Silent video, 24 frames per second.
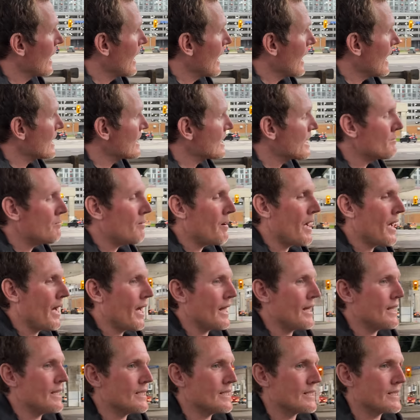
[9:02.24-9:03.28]
It
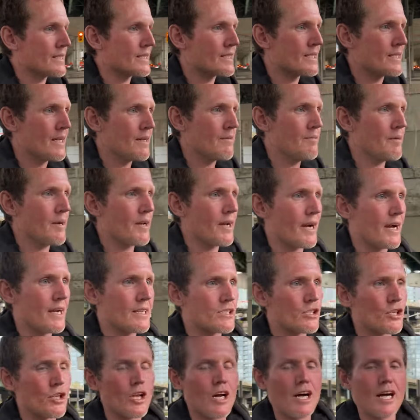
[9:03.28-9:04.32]
depends, because
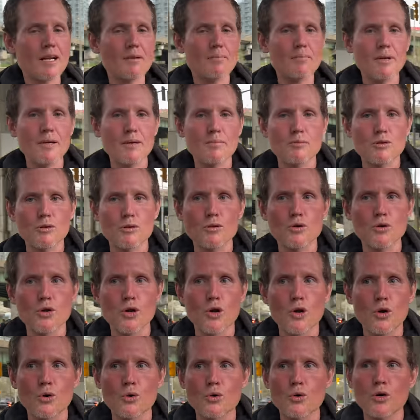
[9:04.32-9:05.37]
a lot of people
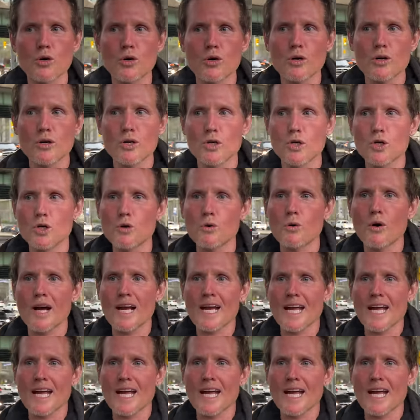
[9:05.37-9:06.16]
know who I